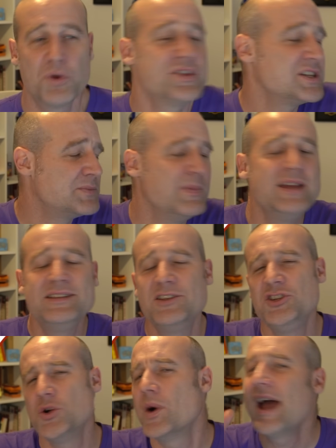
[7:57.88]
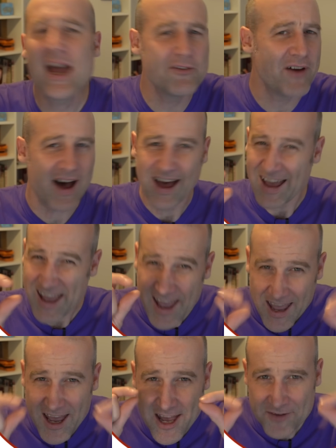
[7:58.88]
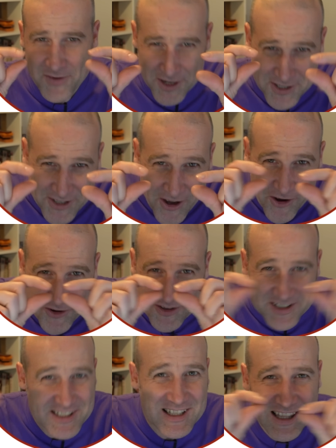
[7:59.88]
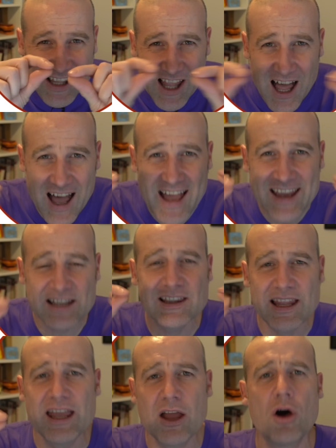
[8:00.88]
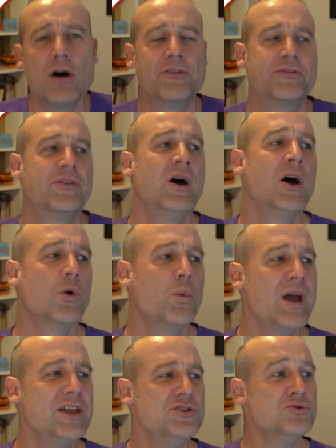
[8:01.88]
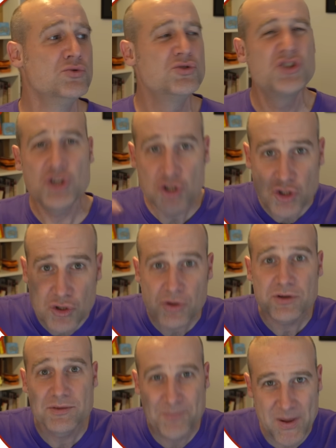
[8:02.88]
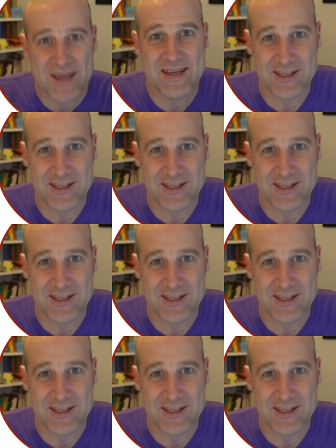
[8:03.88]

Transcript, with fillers: What this means is you are ever, ever so slightly off where you should be.